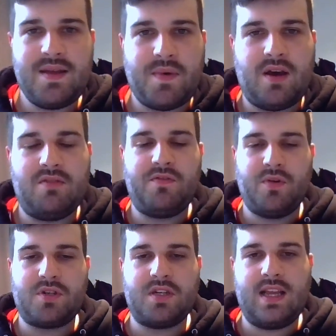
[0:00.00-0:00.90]
but
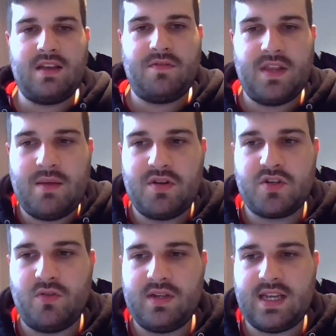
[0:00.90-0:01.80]
unfortunately for them and
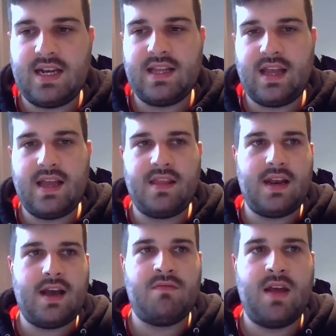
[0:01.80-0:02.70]
Troy Deeney, they're
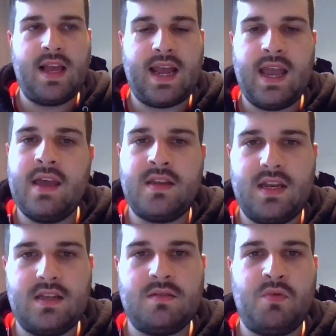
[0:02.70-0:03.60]
now relegated
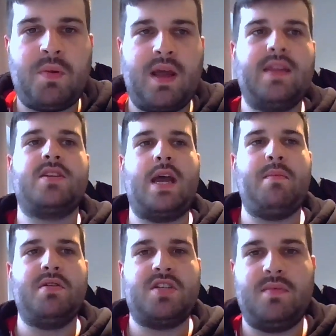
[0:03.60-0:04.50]
and will play in the
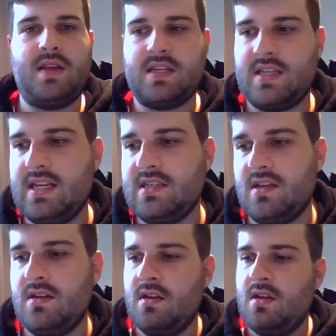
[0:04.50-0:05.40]
Championship next
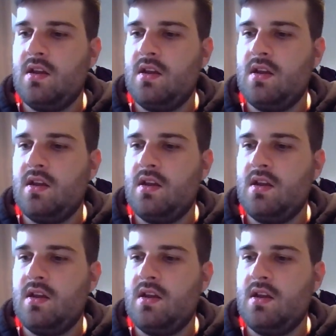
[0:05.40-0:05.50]
season.